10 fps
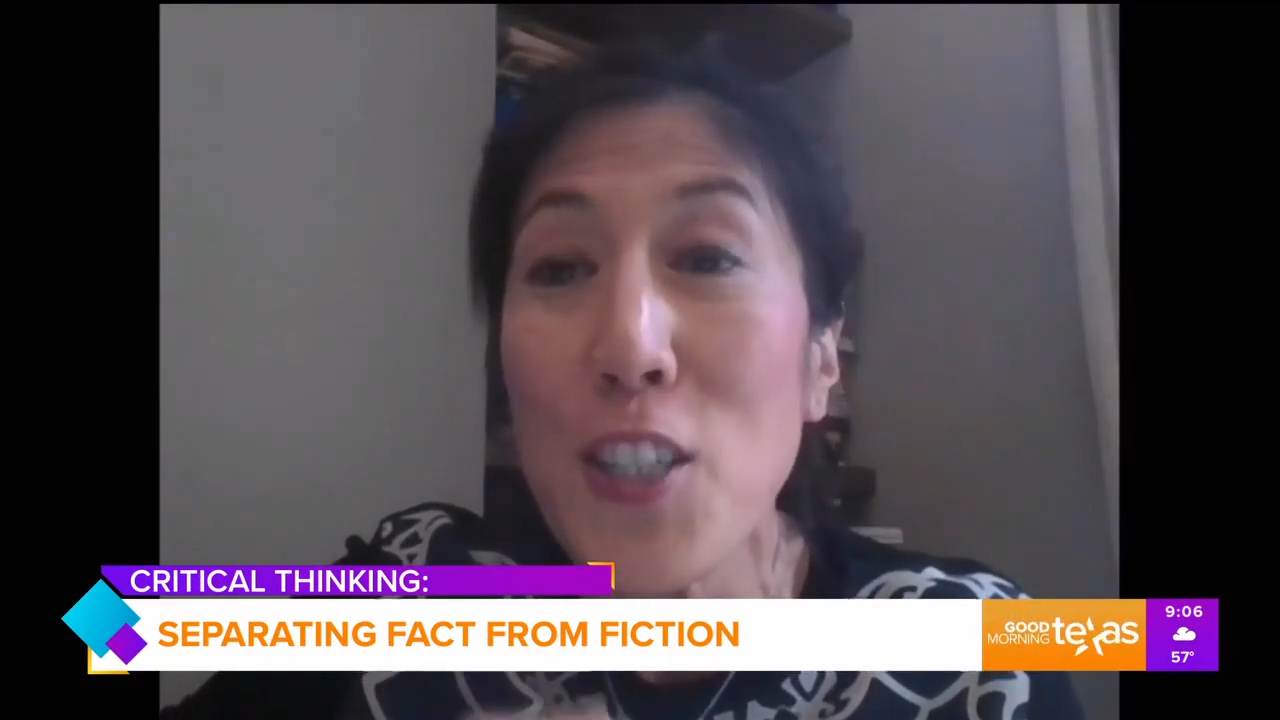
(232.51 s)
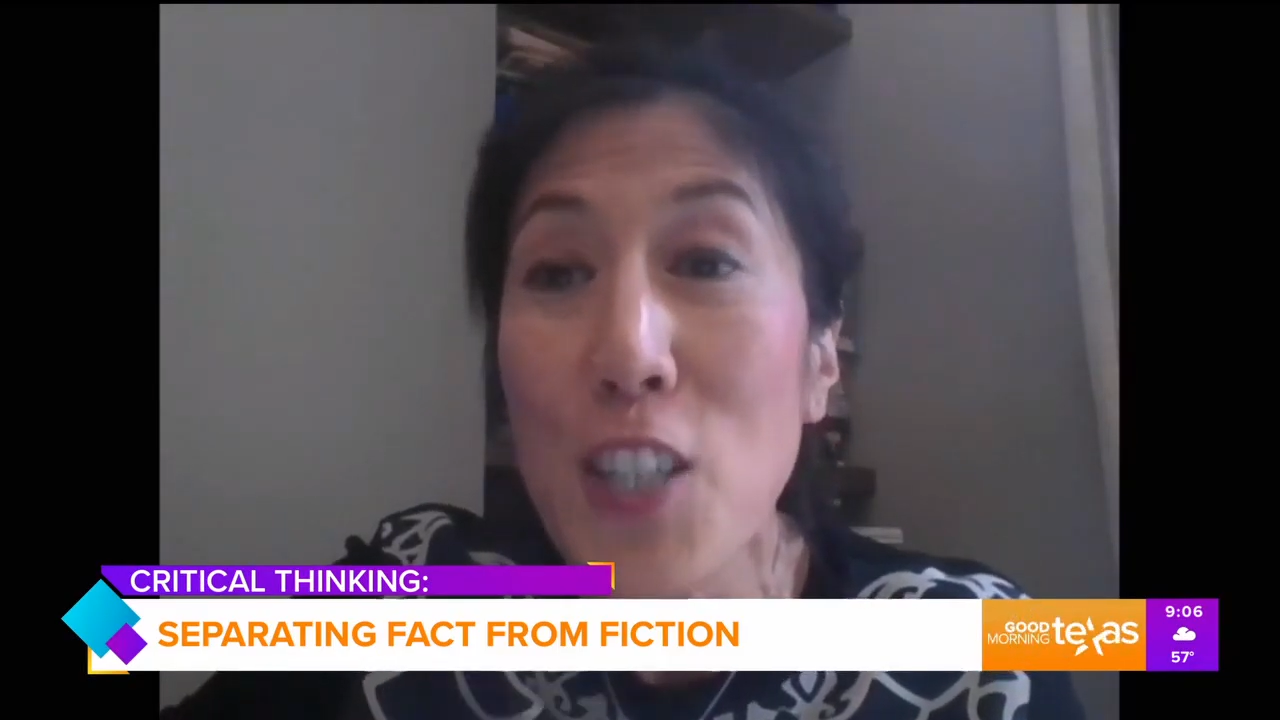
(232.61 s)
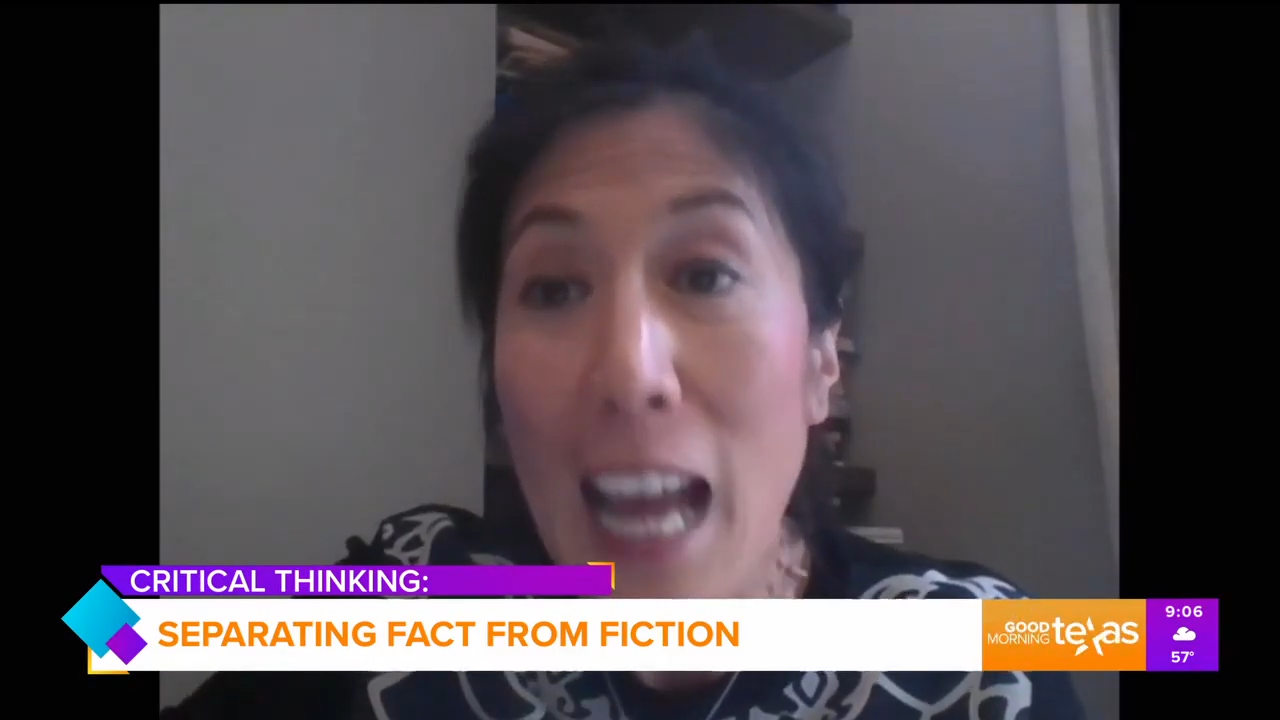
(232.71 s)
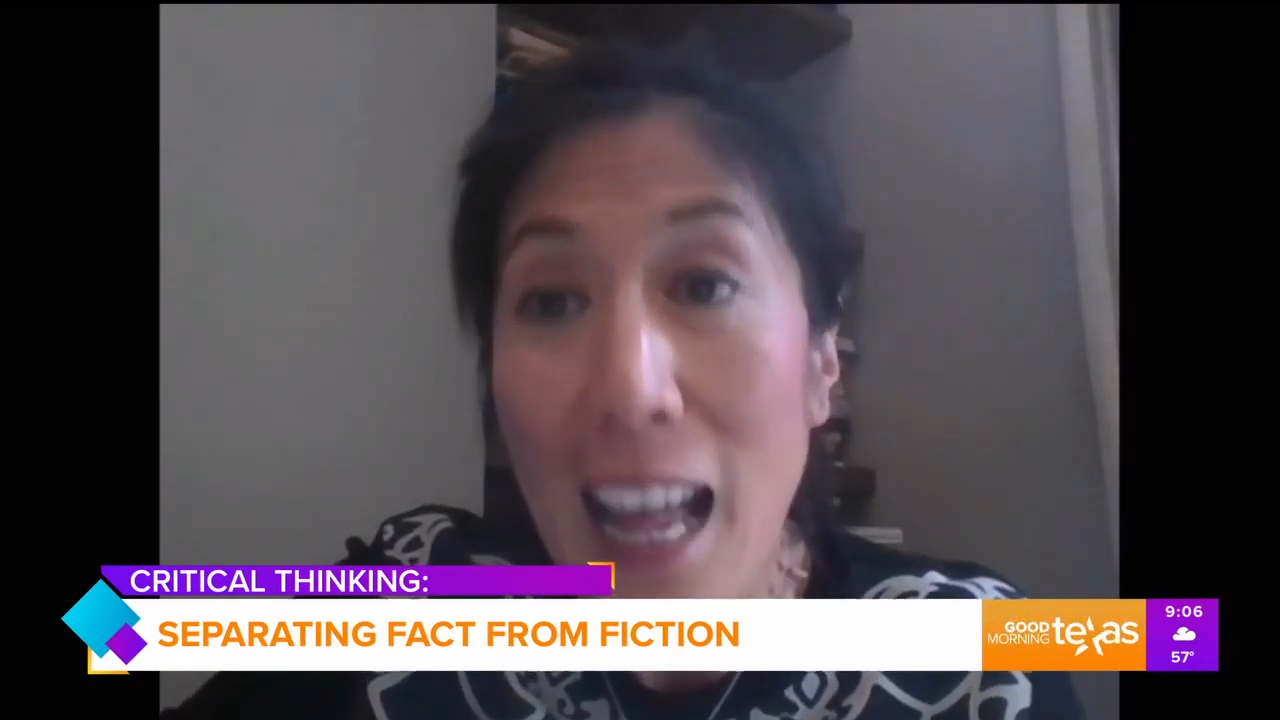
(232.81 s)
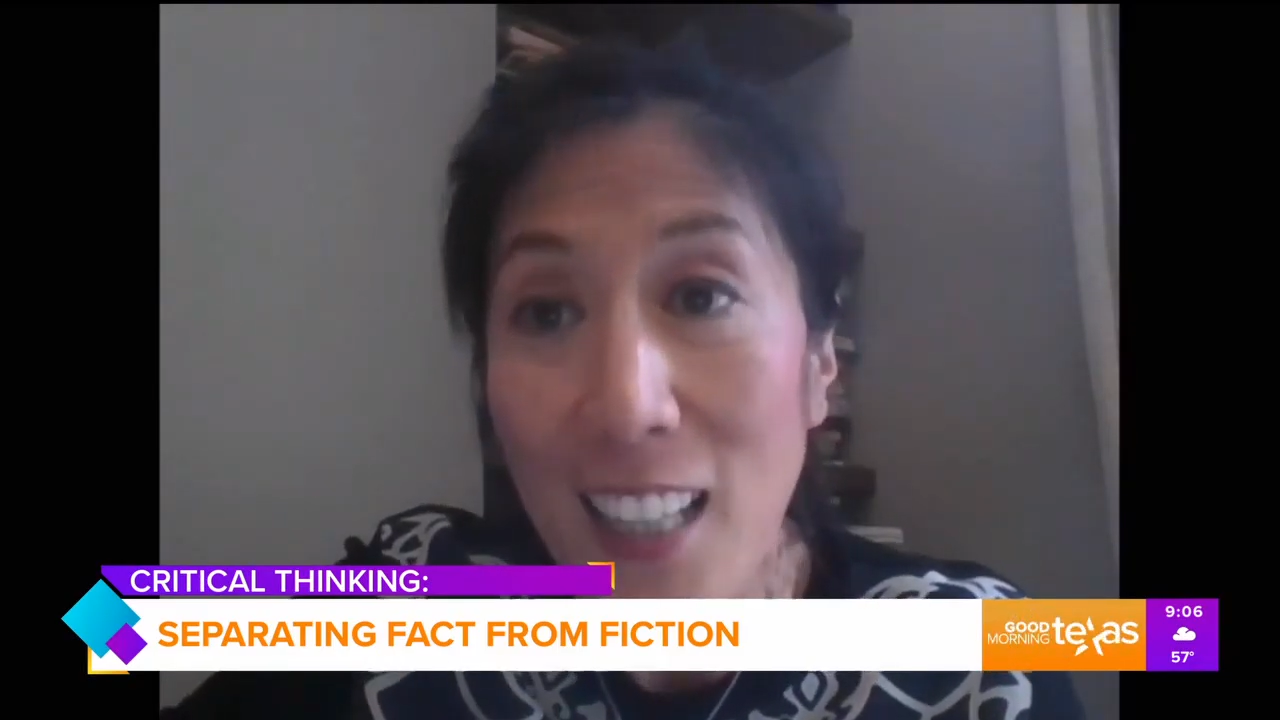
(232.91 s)

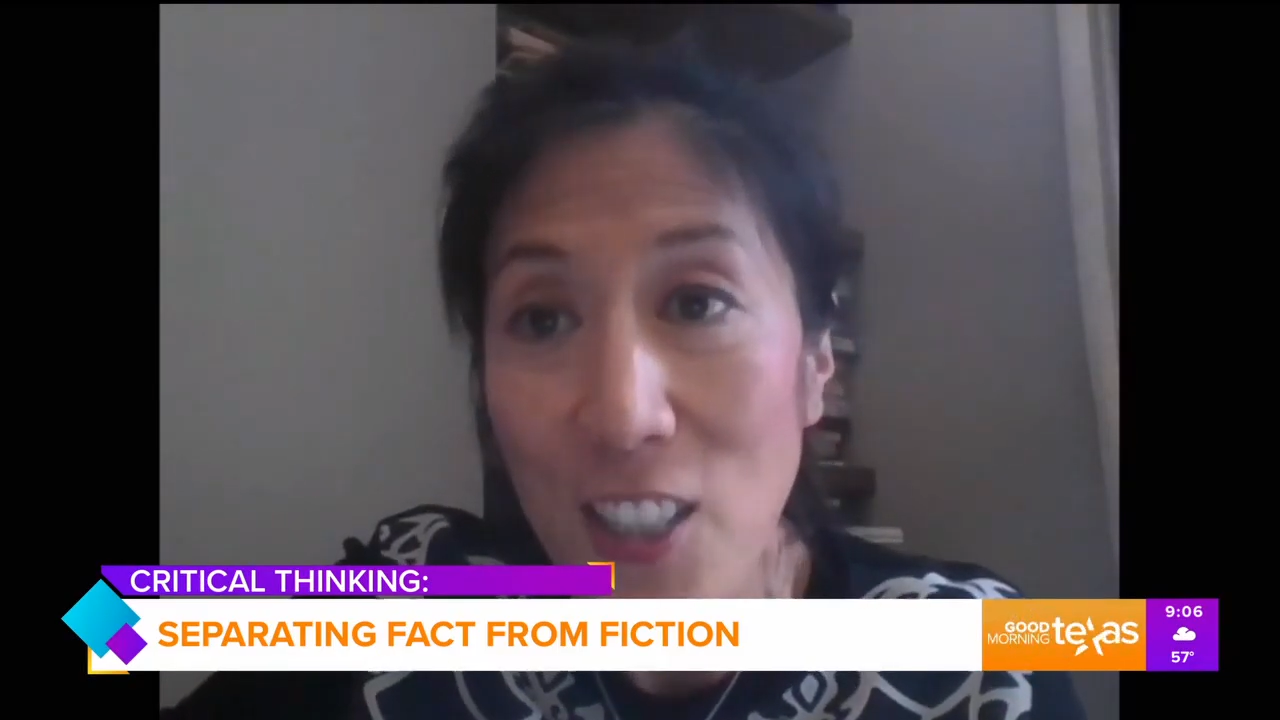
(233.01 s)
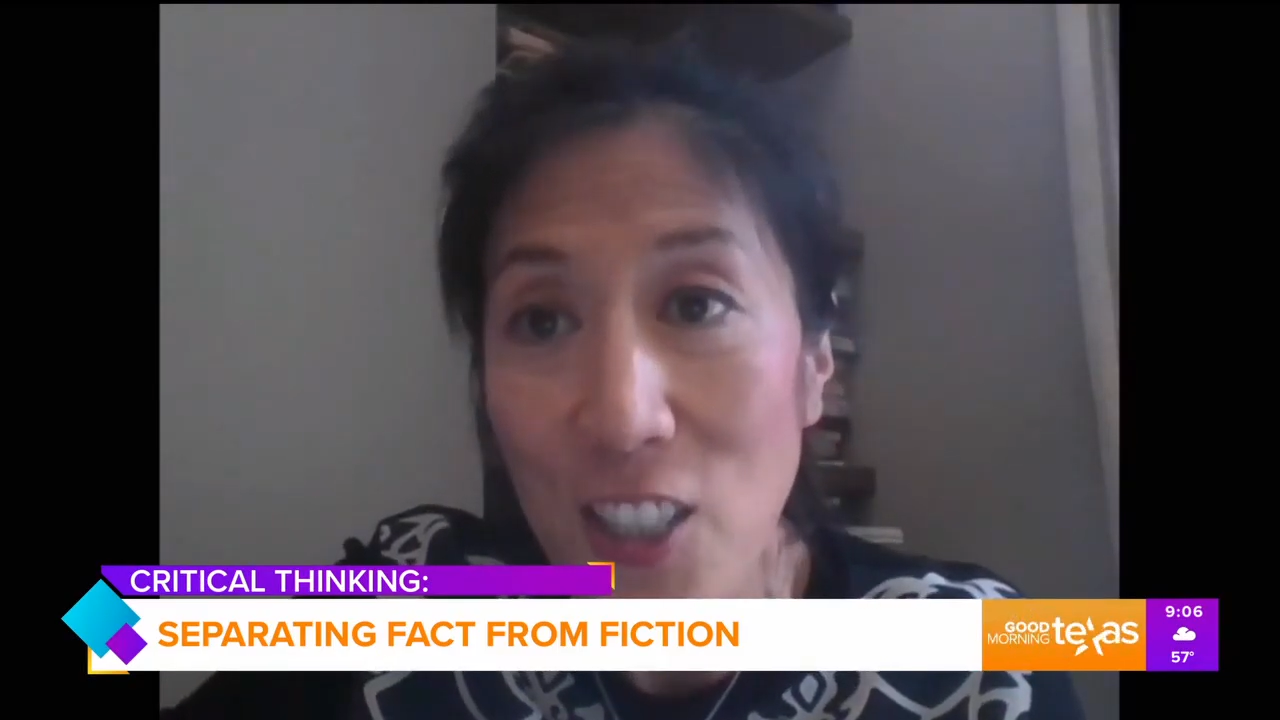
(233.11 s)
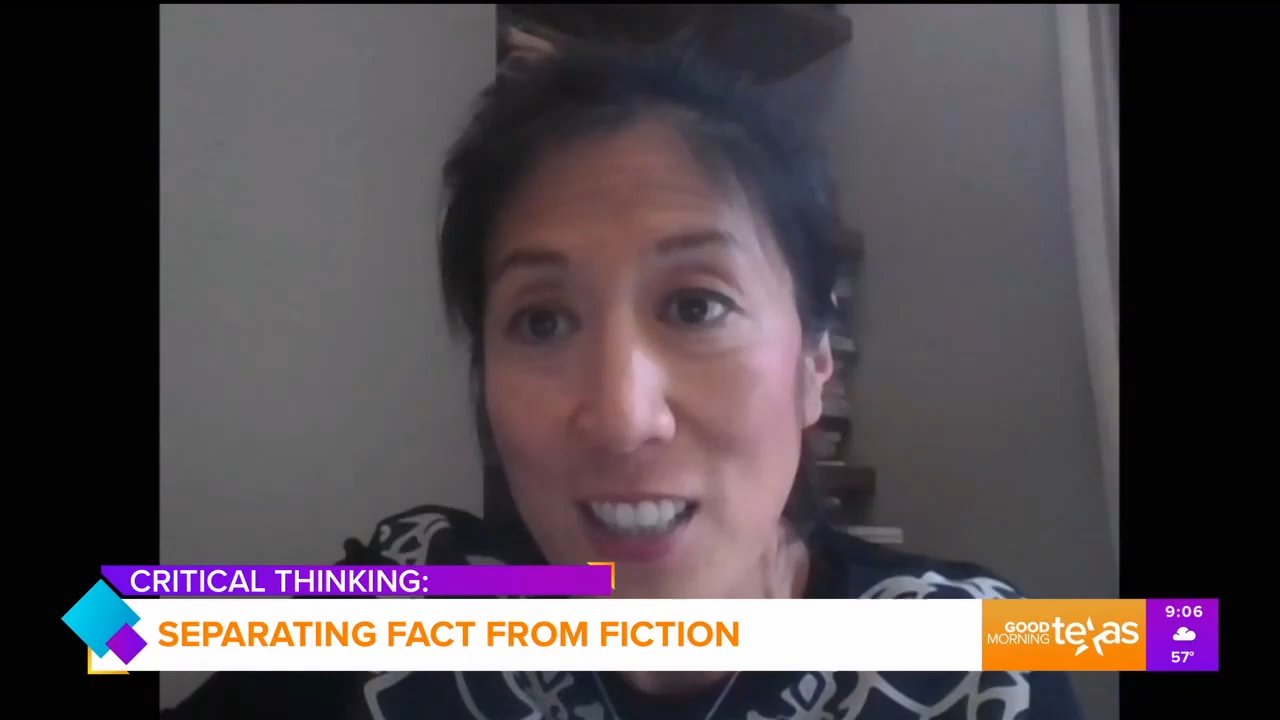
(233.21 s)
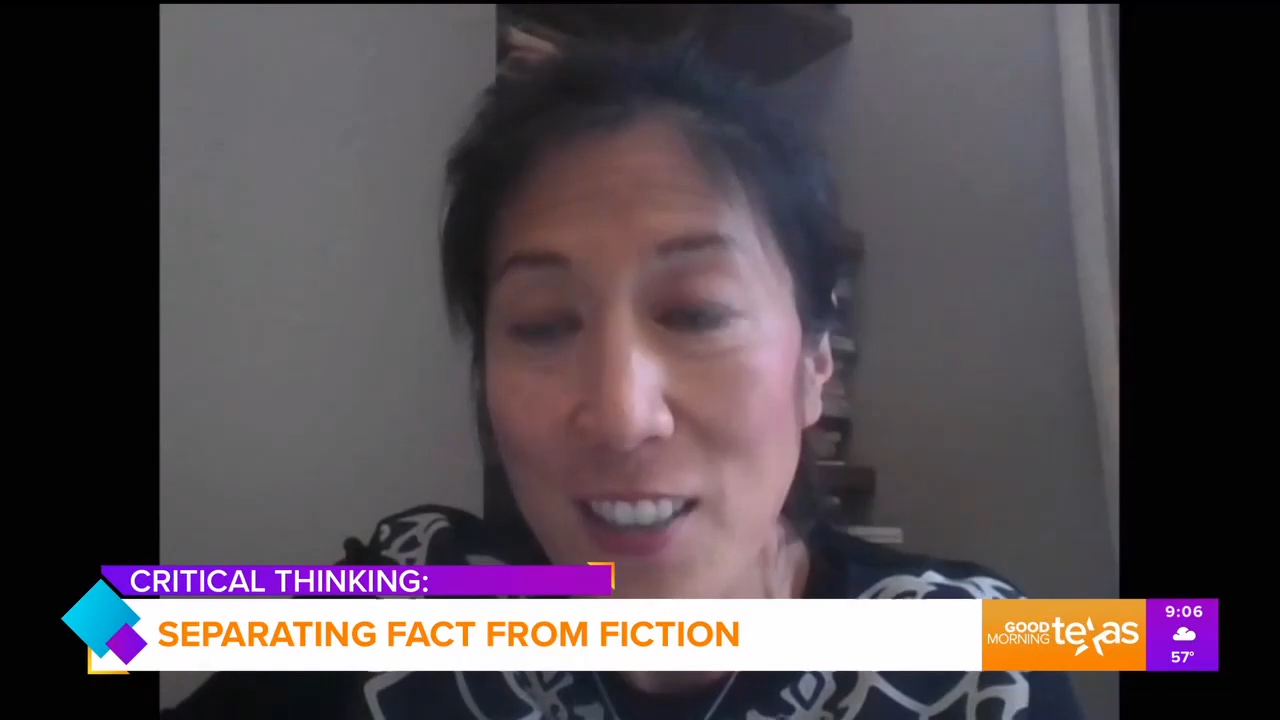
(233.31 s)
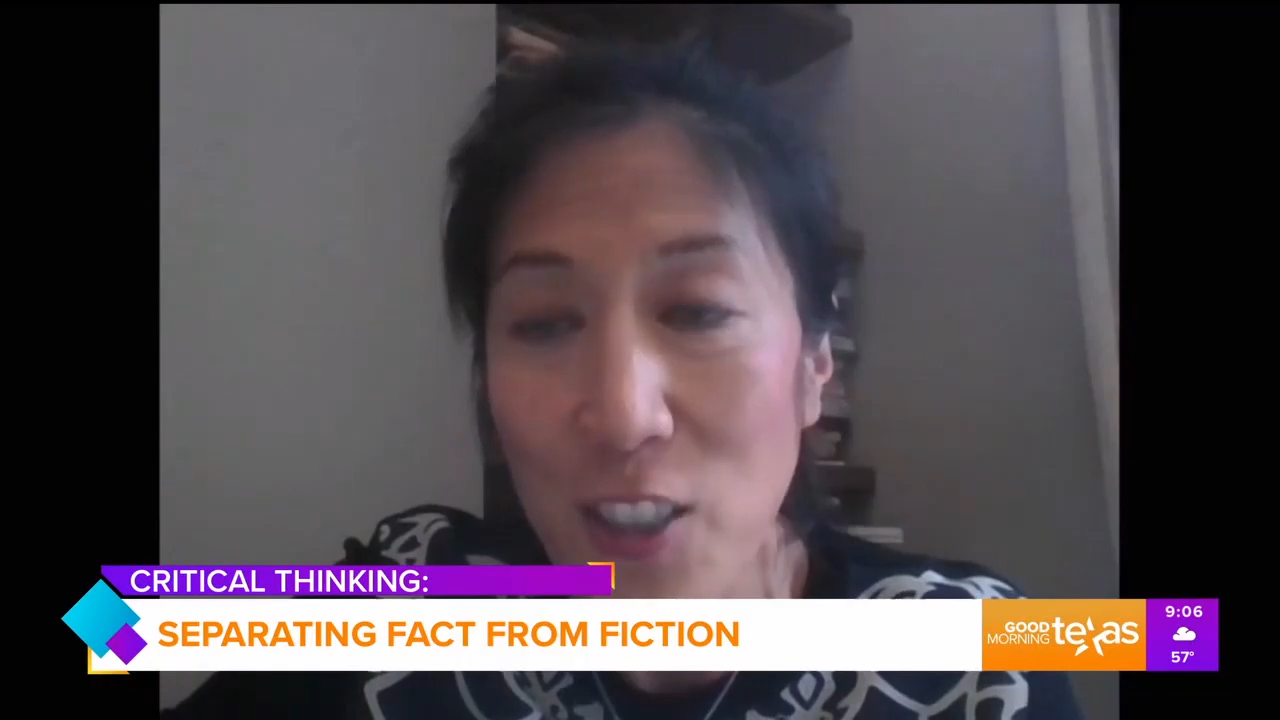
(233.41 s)
challenge is,